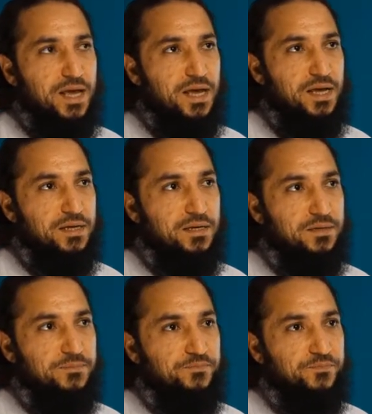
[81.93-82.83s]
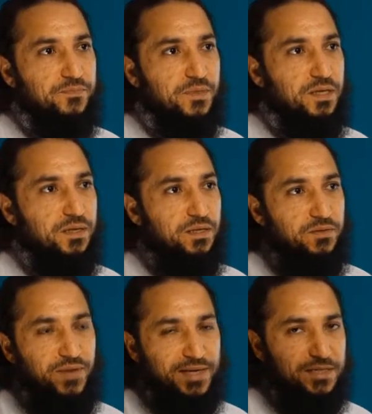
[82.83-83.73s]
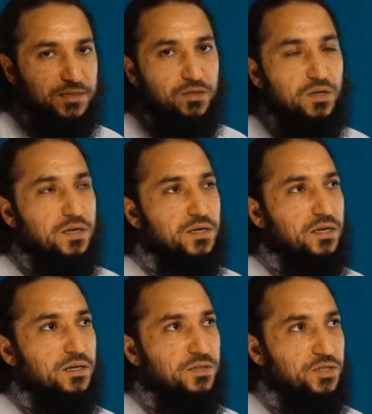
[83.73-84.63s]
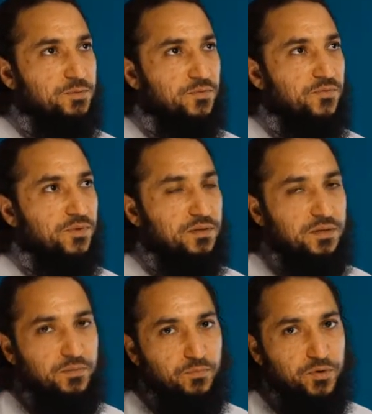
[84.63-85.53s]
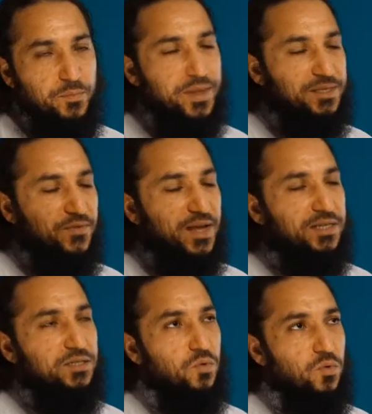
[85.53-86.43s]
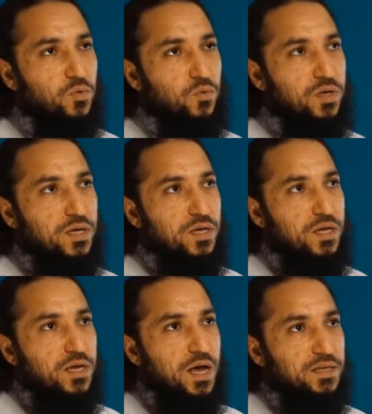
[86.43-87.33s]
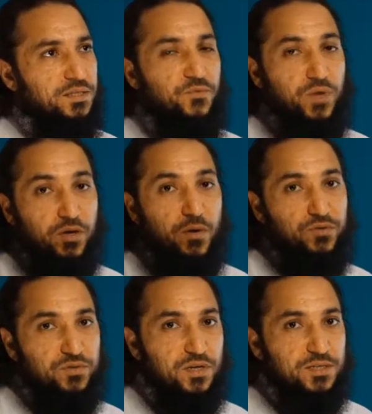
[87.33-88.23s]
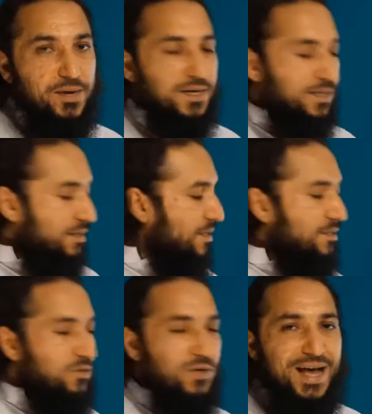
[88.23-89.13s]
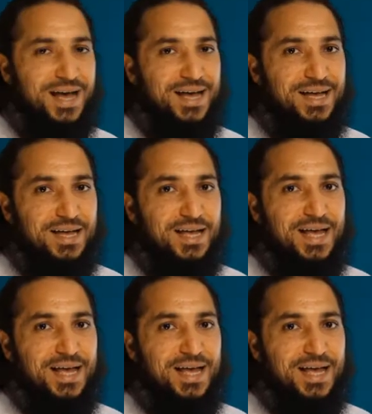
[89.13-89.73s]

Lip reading: flatten in the shape of it remains flat, or as if we are going to start smiling. So al,